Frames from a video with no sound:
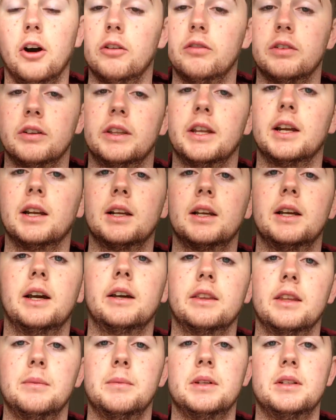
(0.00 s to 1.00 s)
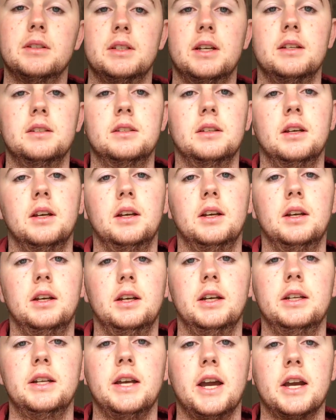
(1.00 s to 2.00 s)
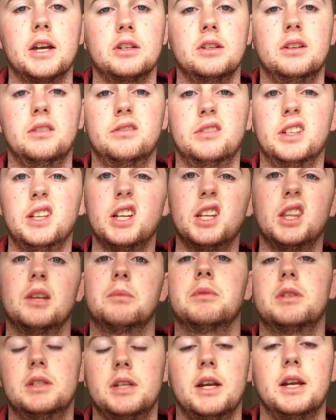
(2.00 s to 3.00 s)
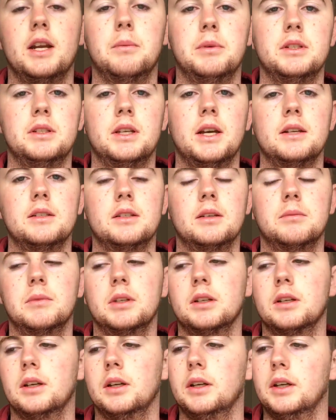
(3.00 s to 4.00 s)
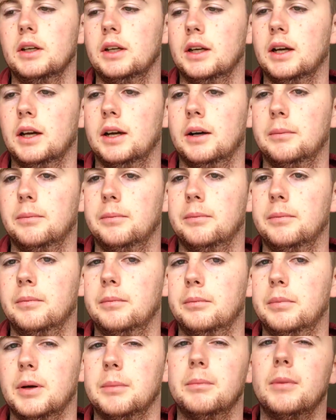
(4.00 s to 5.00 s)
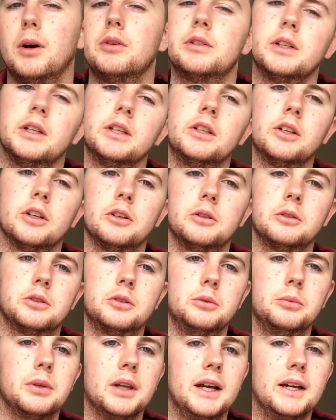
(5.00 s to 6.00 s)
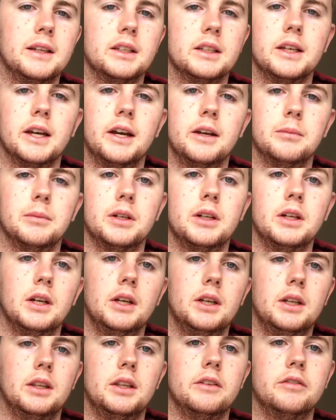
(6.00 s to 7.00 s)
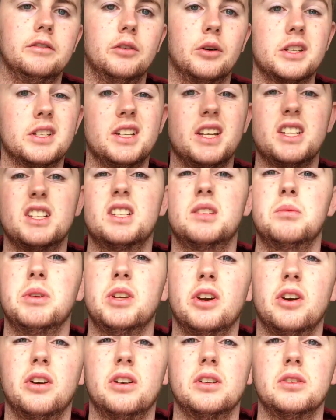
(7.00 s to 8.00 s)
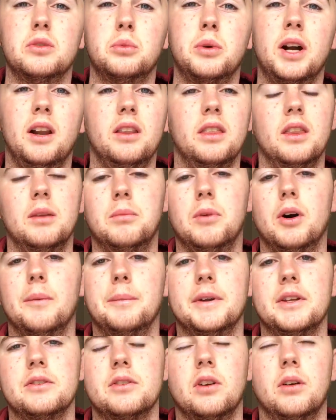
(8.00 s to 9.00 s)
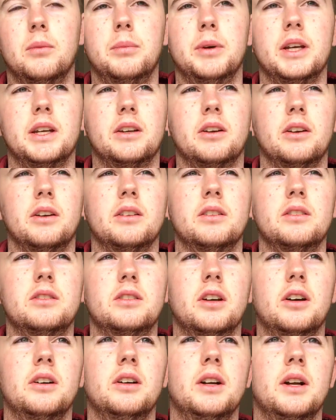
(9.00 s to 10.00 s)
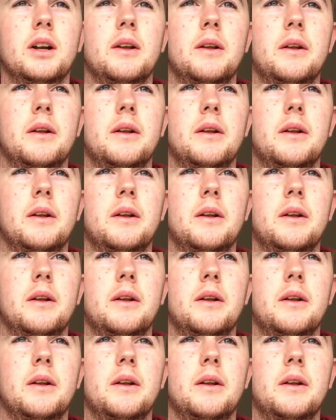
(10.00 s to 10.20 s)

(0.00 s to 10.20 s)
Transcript: hopefully that'll kick them into action to get them to stand up and say something. But mostly girls who play the game, and their voice needs to be heard as well. At the moment, it's not being heard. So